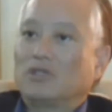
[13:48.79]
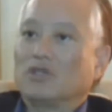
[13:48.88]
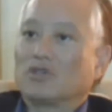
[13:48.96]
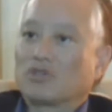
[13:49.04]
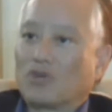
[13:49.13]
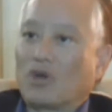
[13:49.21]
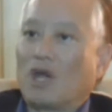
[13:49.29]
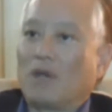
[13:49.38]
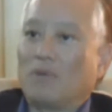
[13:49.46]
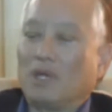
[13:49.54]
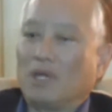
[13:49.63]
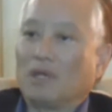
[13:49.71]

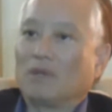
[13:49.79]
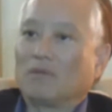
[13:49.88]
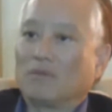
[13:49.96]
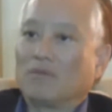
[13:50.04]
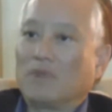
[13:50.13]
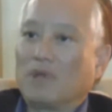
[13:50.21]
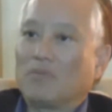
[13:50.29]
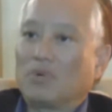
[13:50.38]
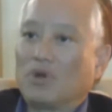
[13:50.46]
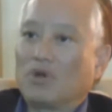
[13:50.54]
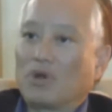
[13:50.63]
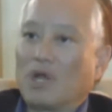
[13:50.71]
describing their
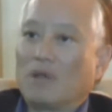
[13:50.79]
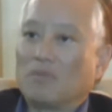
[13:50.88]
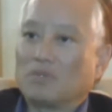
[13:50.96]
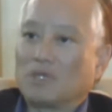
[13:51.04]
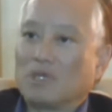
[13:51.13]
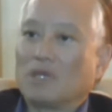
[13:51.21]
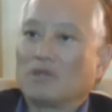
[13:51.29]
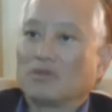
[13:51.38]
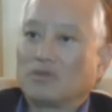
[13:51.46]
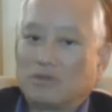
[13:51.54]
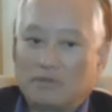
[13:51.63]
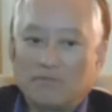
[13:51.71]
programs
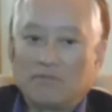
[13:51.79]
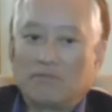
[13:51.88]
as,